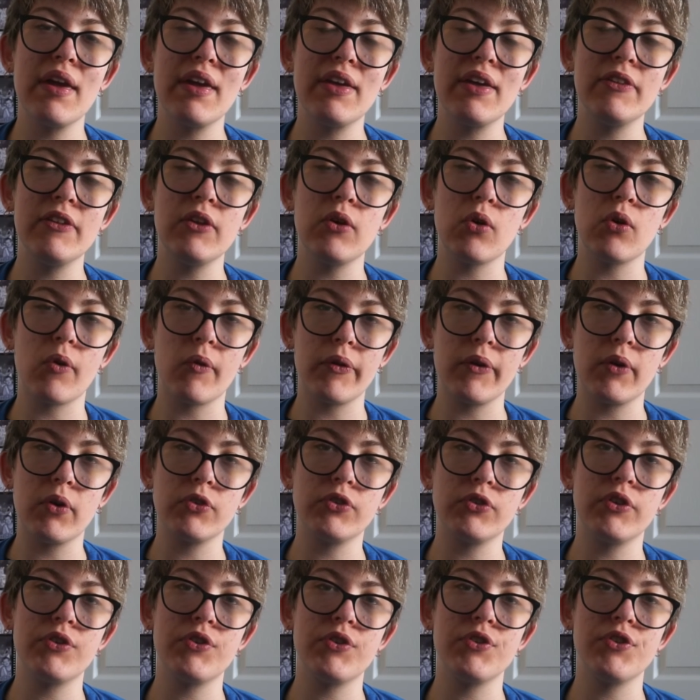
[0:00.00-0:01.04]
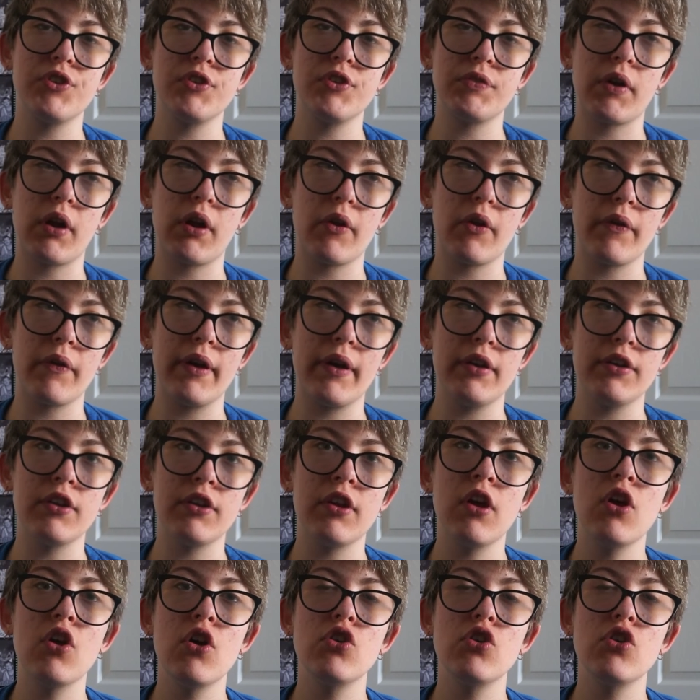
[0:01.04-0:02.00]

in the earlier seasons of Heartland.